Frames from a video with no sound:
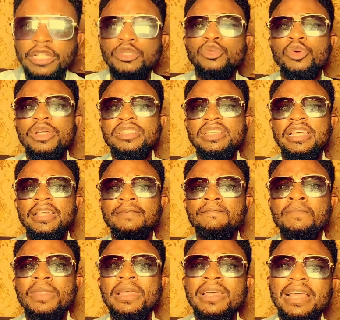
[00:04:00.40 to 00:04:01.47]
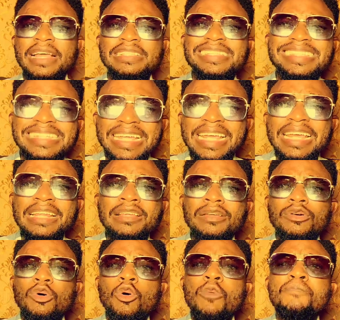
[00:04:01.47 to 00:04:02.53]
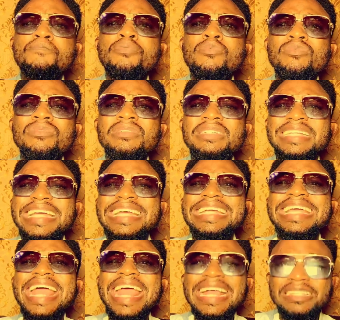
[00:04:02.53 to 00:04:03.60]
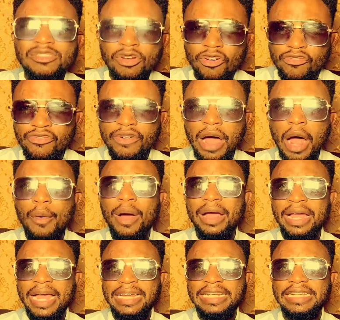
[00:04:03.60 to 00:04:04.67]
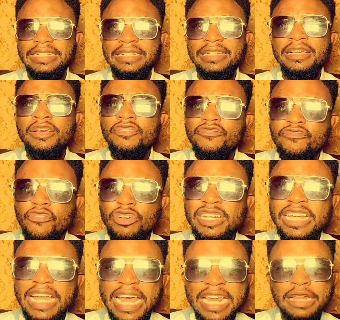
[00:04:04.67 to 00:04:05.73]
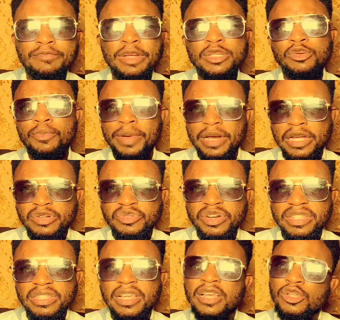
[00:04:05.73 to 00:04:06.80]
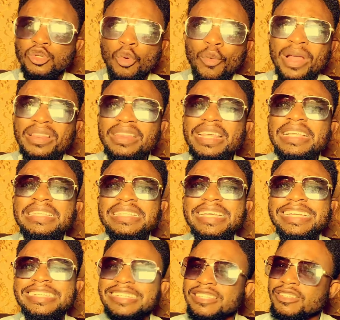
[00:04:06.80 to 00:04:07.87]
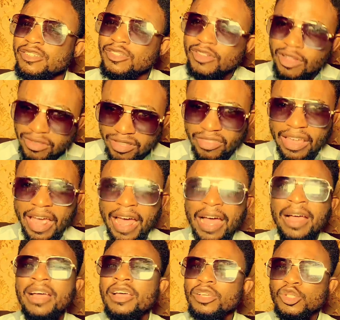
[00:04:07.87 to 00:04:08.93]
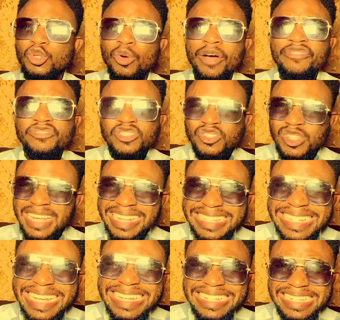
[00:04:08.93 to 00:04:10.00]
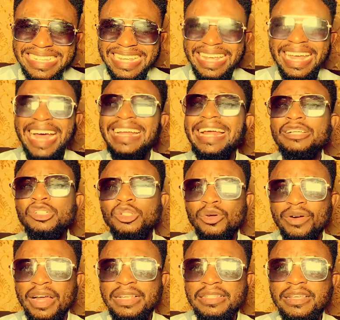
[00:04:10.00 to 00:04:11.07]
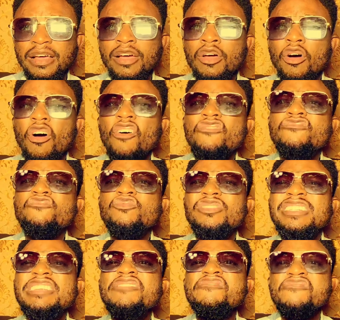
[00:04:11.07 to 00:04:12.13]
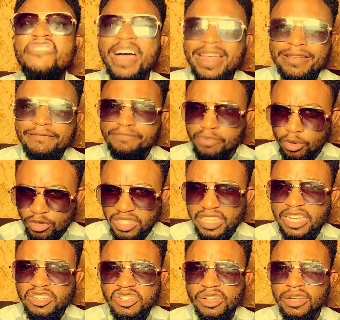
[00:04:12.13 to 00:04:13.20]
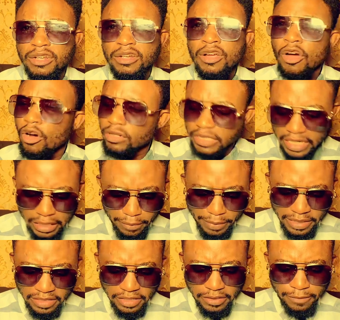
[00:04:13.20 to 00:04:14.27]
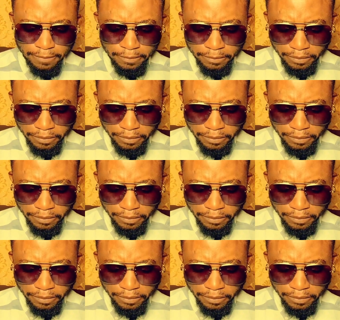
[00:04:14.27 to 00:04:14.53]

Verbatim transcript: into a sin. Sin open the gate of our garden for the enemy to penetrate. So when this is not there, you have certainty and assurance of divine protection on daily basis